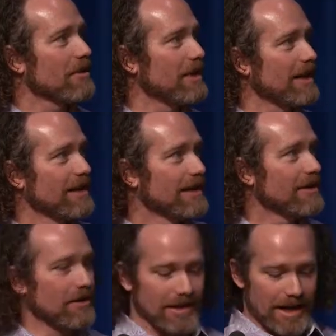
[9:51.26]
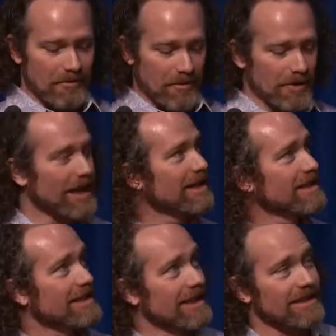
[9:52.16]
do we, can we relate to
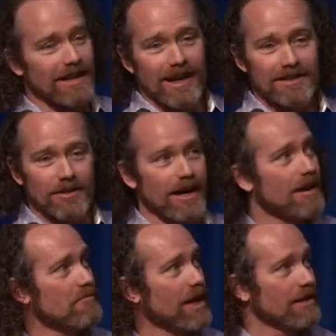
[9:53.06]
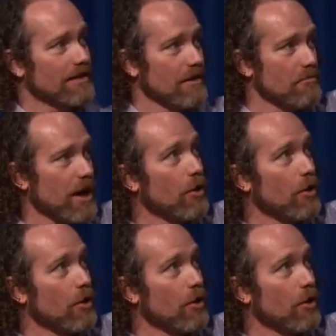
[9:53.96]
CSI? So I made my